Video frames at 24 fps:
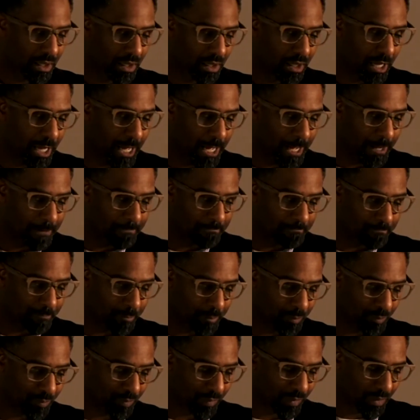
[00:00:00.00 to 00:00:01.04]
Um,
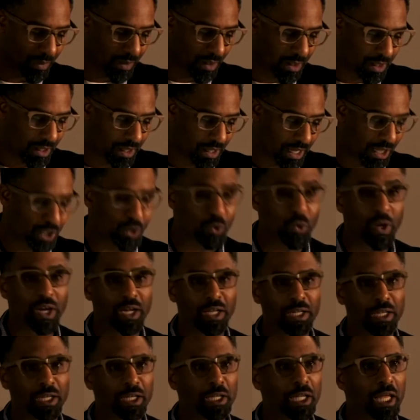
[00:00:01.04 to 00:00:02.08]
and
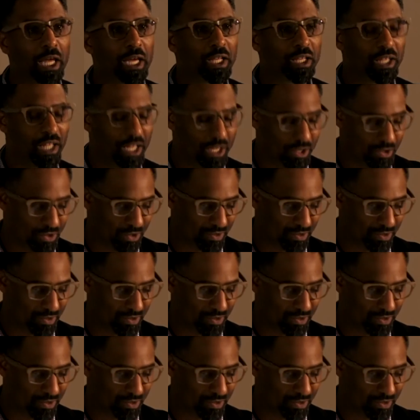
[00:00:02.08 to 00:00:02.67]
quickly, like, like